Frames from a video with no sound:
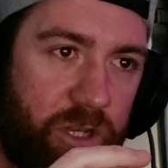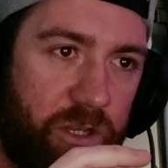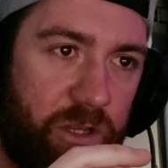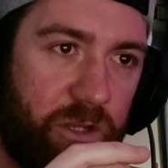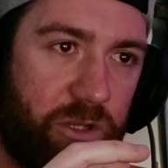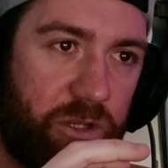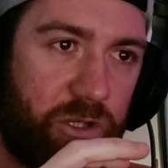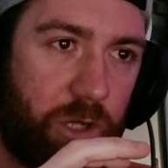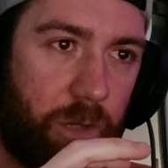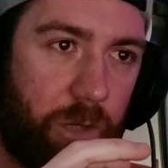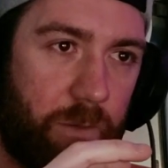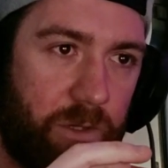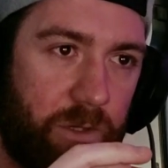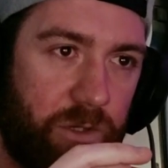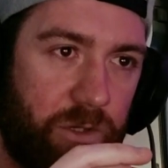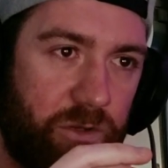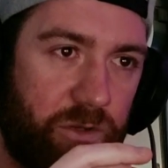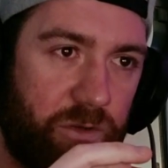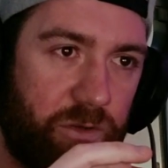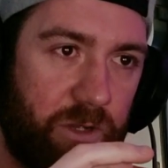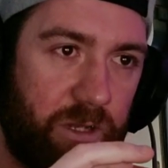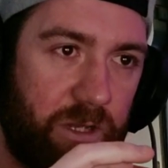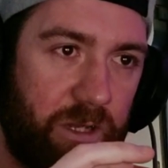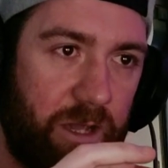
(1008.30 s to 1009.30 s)
the
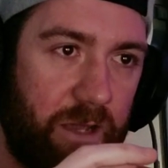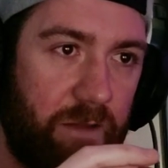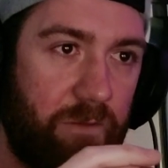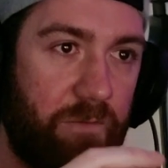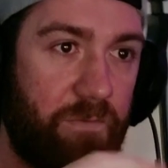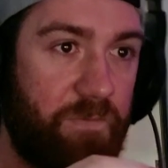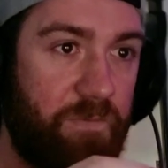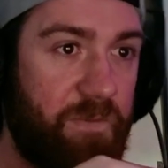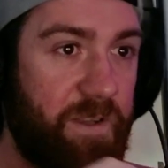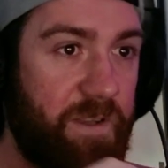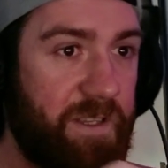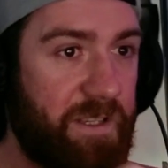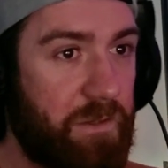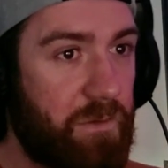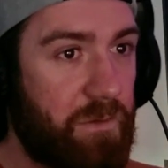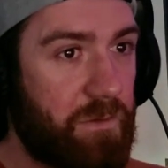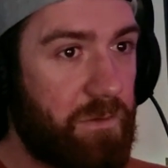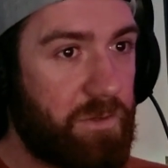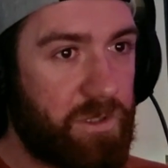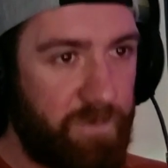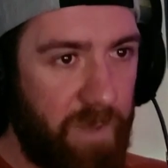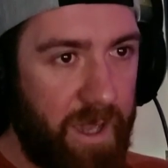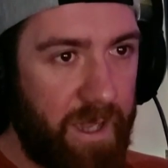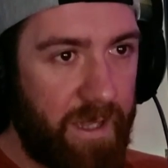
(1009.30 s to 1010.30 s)
geometry in physical
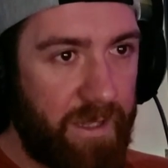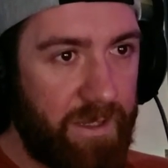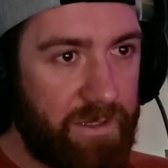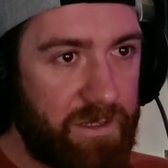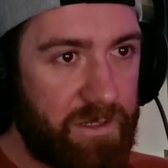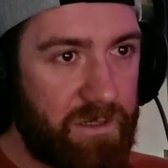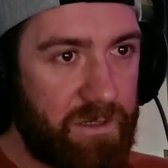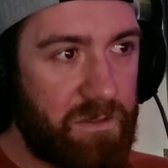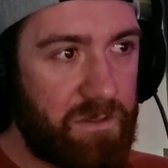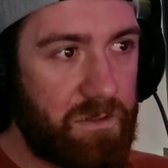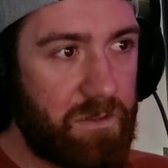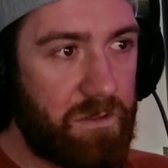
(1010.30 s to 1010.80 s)
space?